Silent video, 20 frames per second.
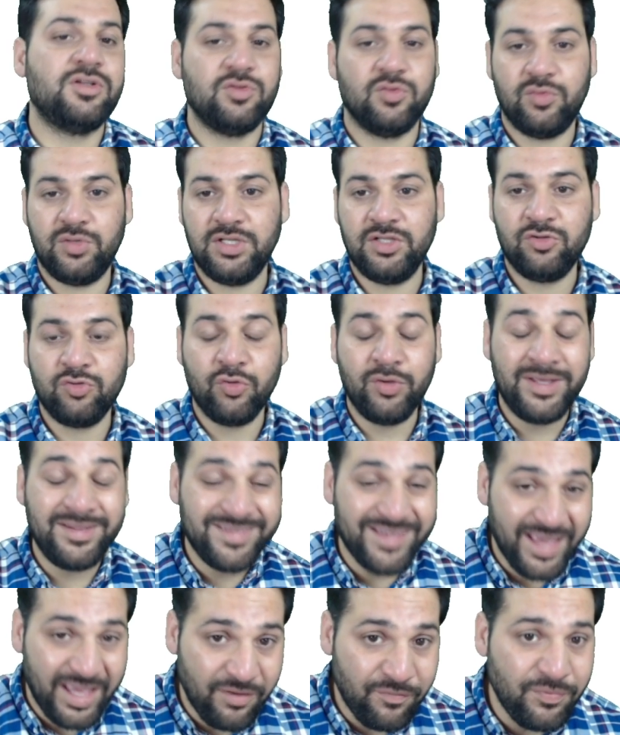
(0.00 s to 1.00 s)
only, so
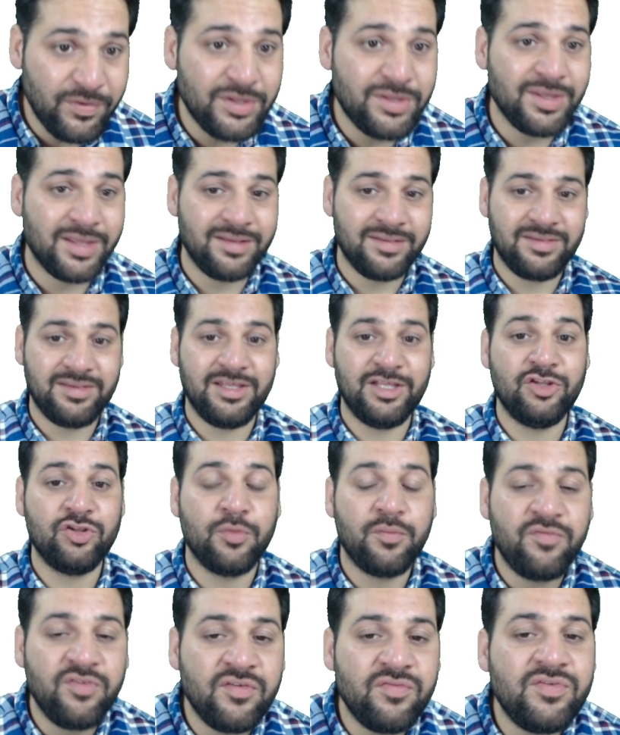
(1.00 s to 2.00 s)
his efficiency
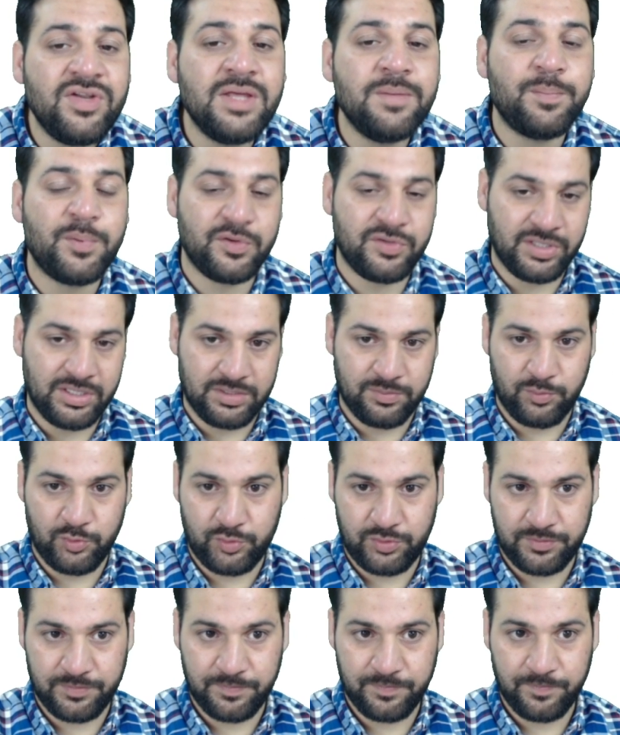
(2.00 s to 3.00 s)
is 50%
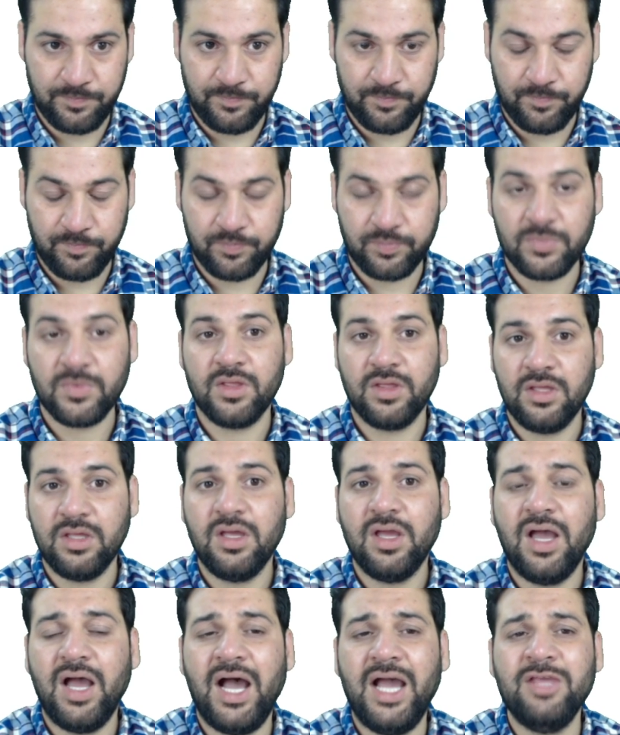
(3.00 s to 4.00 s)
more.
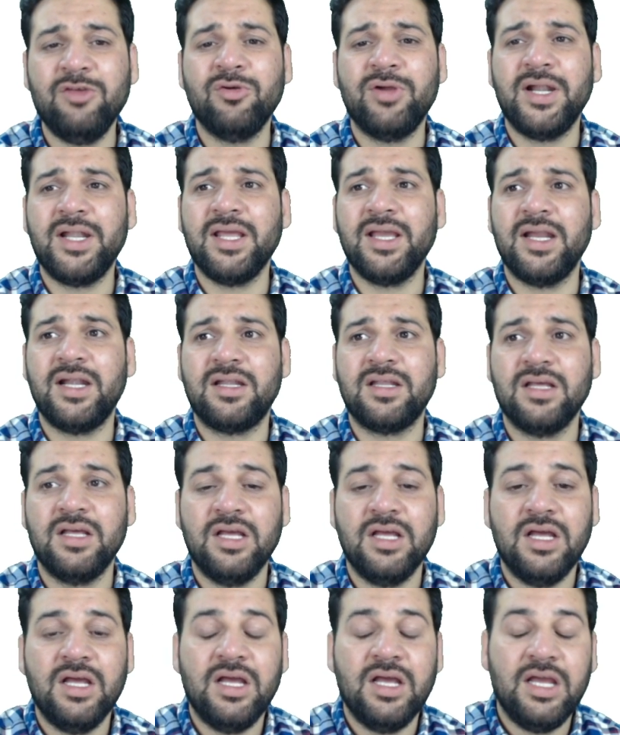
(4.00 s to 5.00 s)
Are you getting it?
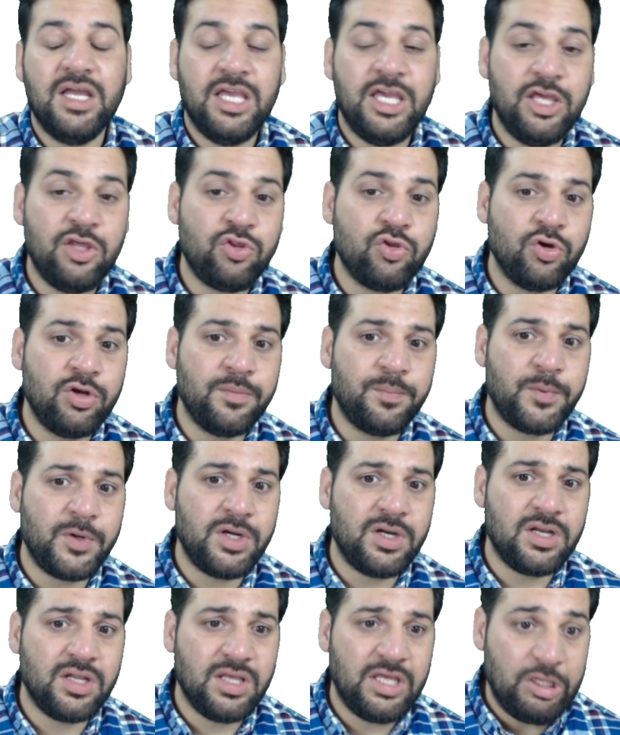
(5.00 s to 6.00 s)
He should
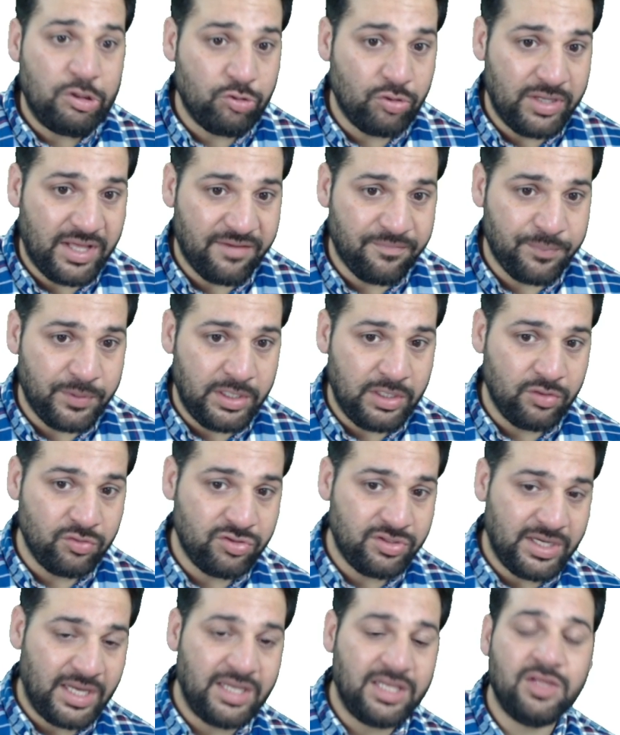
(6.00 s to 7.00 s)
have
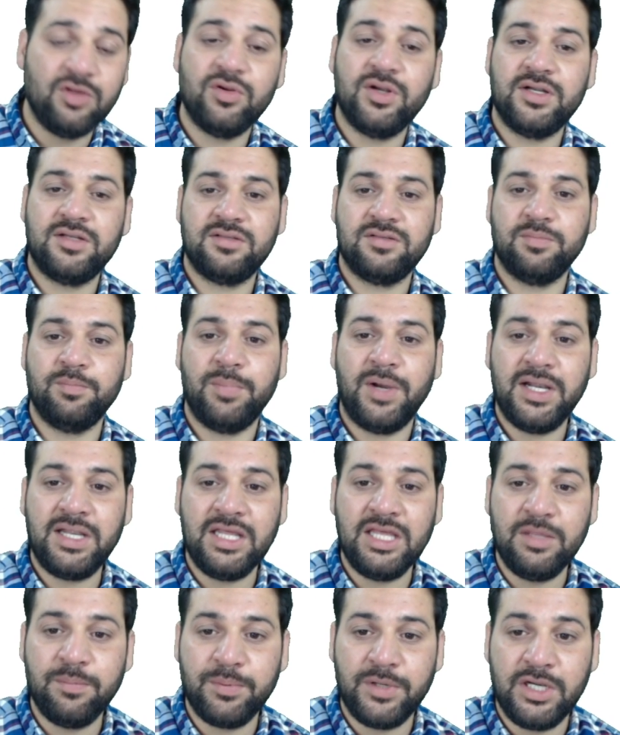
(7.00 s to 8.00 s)
produced 10 units, but
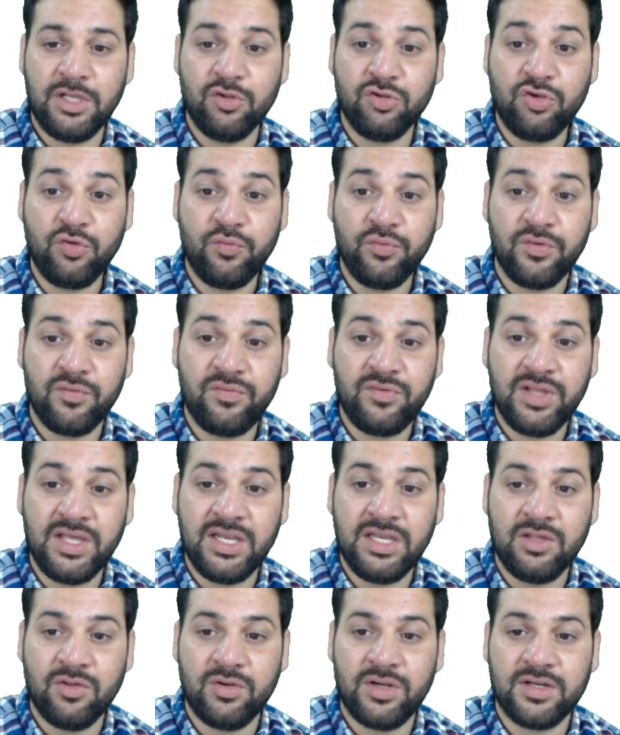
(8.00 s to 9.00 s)
he produced
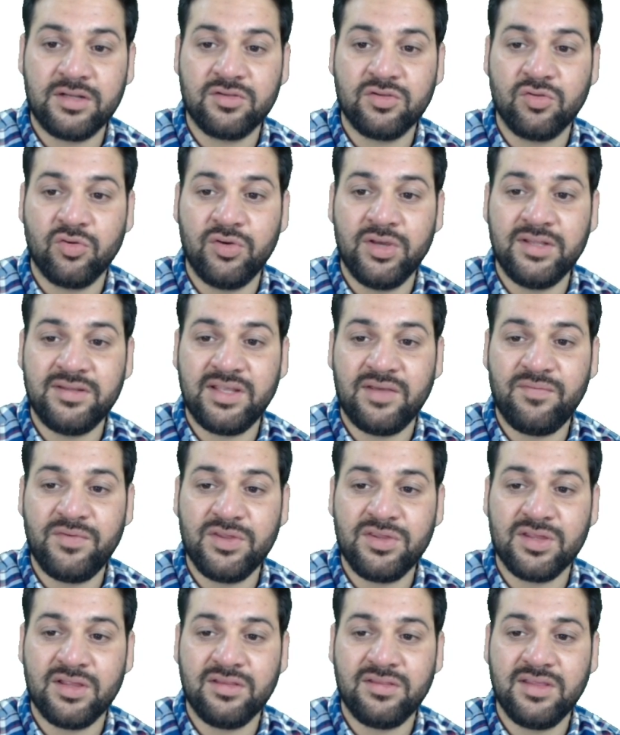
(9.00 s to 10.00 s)
15 units. So his
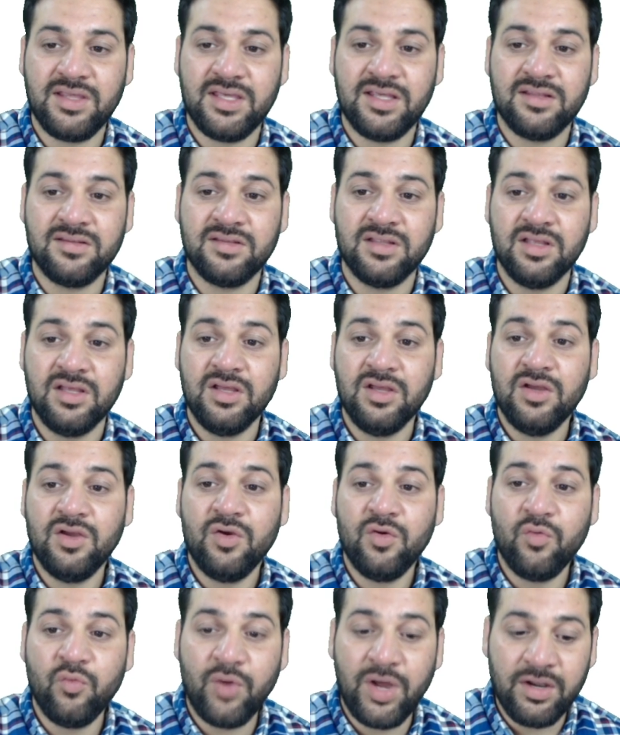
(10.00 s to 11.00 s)
efficiency is
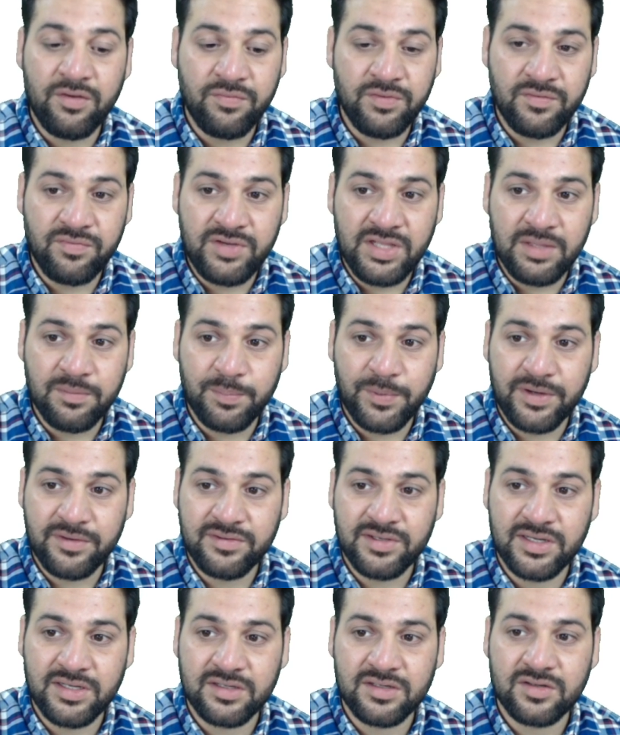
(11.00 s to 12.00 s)

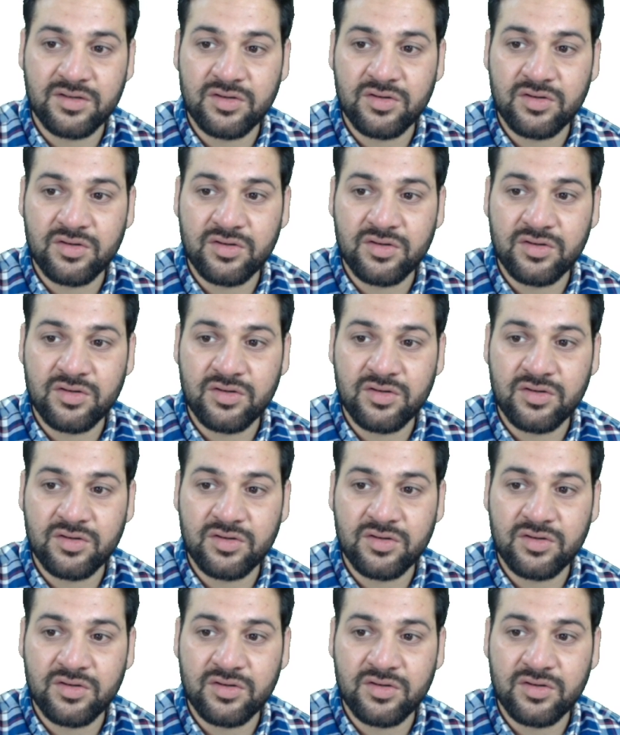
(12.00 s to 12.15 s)
150%.